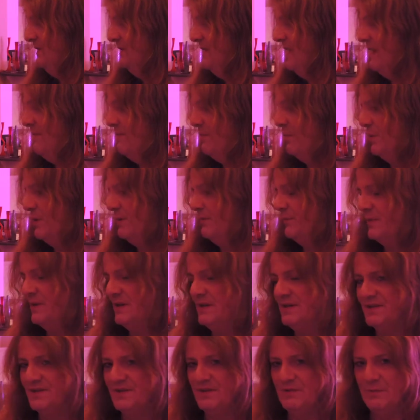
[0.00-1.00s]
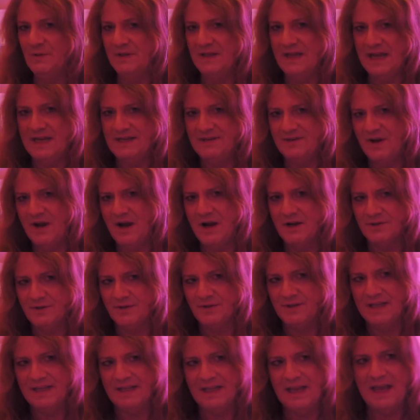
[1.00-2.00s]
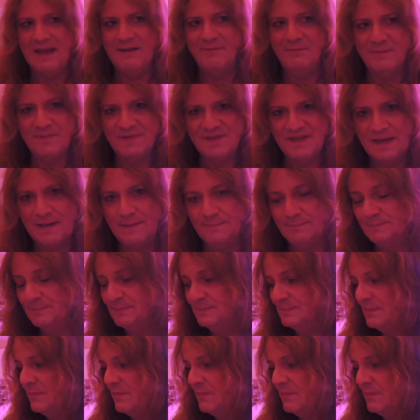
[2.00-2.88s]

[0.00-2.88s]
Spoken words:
gay boyfriends knew a gay doctor and then gave them some.